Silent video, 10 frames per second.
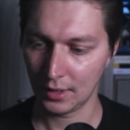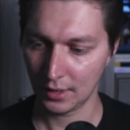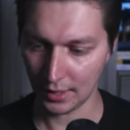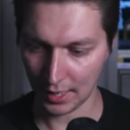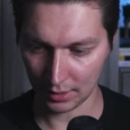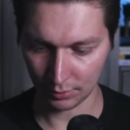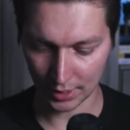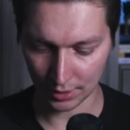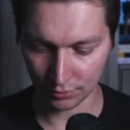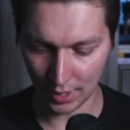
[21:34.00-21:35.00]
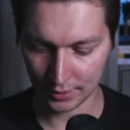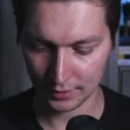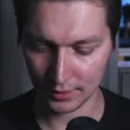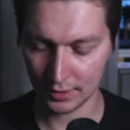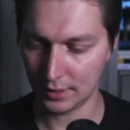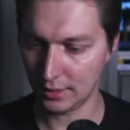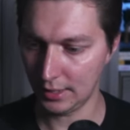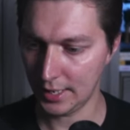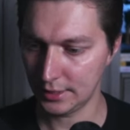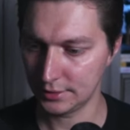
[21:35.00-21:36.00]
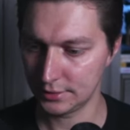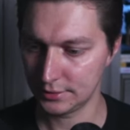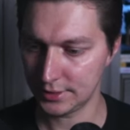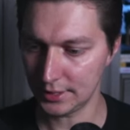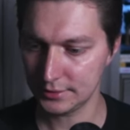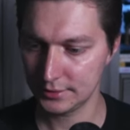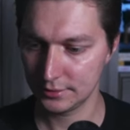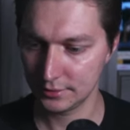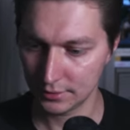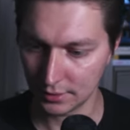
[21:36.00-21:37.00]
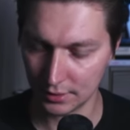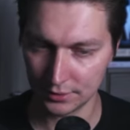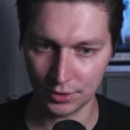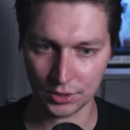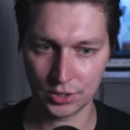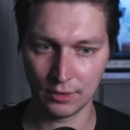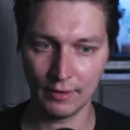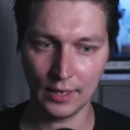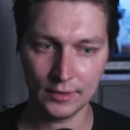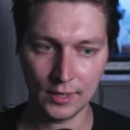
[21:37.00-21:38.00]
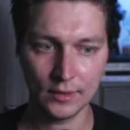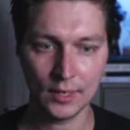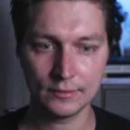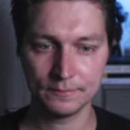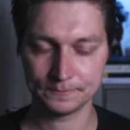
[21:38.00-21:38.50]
And we can run a lane test to actually validate that.